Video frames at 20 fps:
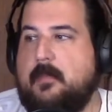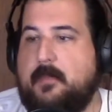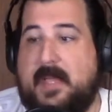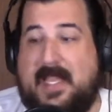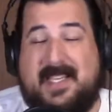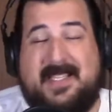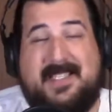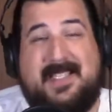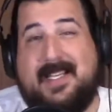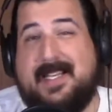
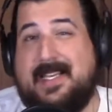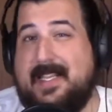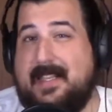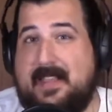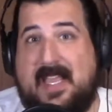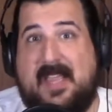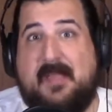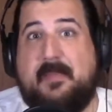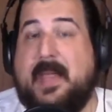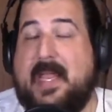Basically,
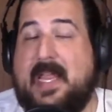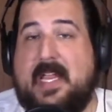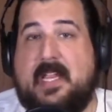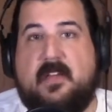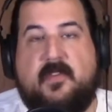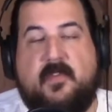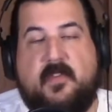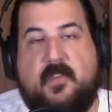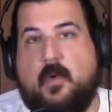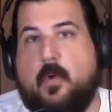they
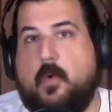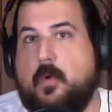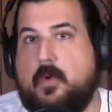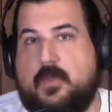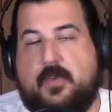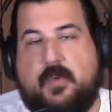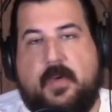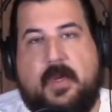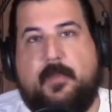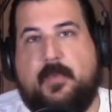paid for the whole
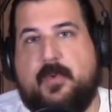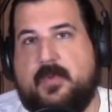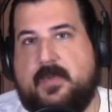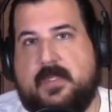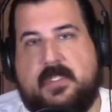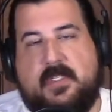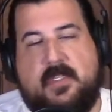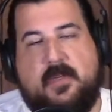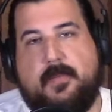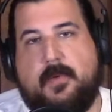trip, which
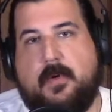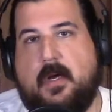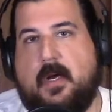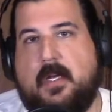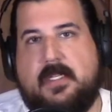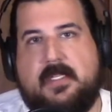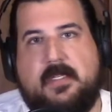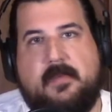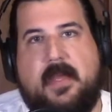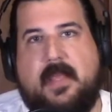was super
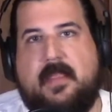awesome.